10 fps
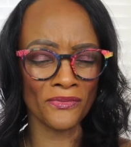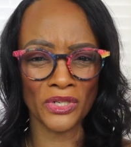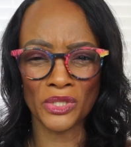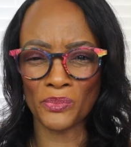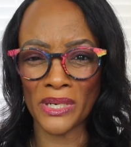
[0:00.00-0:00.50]

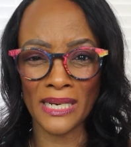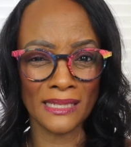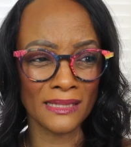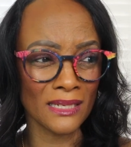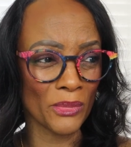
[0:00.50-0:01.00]
for spring
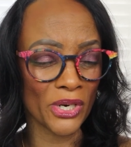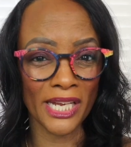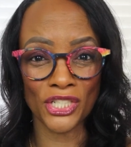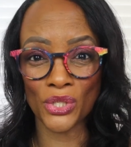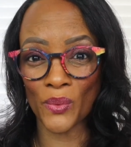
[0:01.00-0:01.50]
and summer to
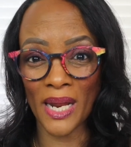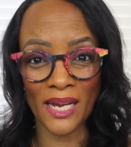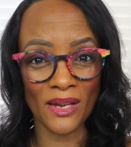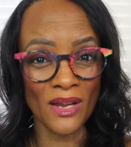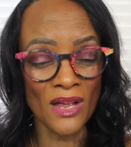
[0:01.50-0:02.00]
get you
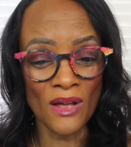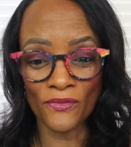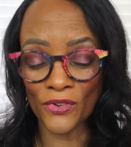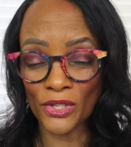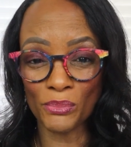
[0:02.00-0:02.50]
ready
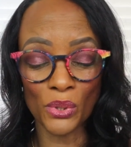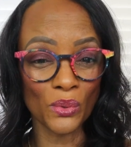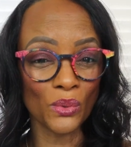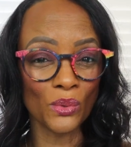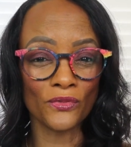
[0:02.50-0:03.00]
for the
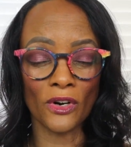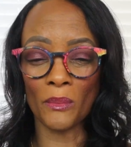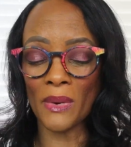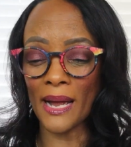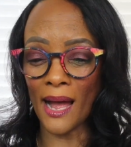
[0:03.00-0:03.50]
pool,
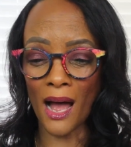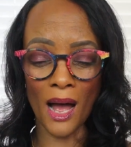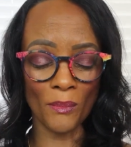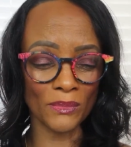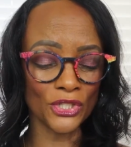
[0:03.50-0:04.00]
from
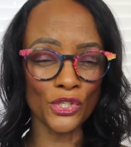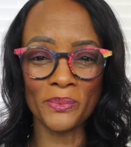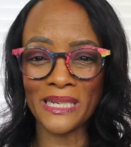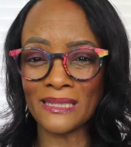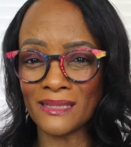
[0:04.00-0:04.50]

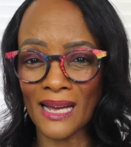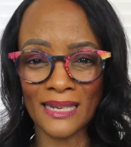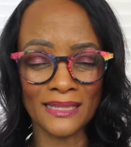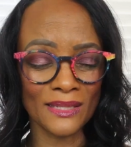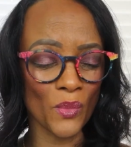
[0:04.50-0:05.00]
2-piece
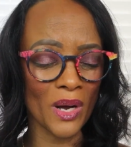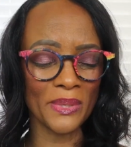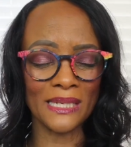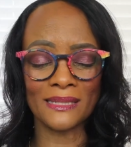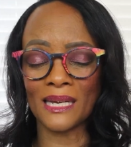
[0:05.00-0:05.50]
sets,
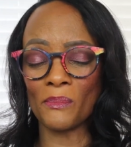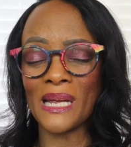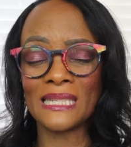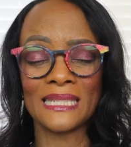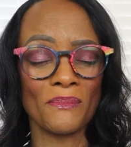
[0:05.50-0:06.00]
1-piece set,
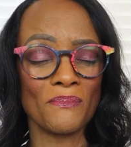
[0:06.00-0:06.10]
mix